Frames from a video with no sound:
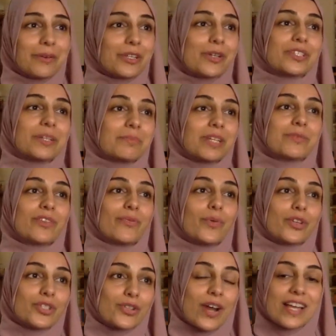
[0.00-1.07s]
You know, sometimes if we're
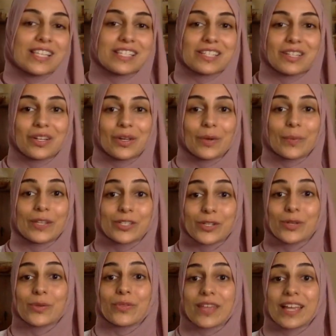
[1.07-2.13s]
stressed, we
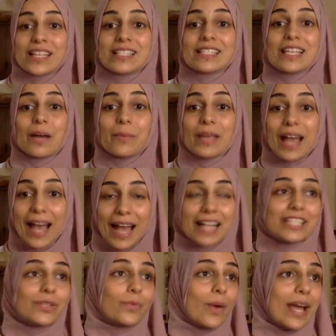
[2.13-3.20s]
do things and we
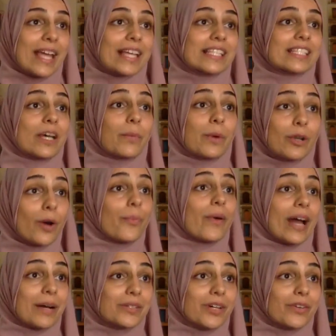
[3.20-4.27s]
act in ways that we're not
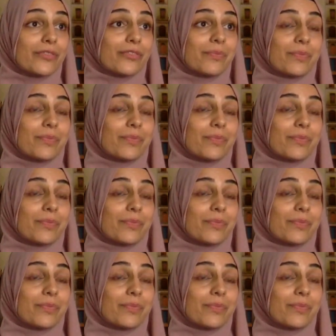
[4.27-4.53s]
proud of.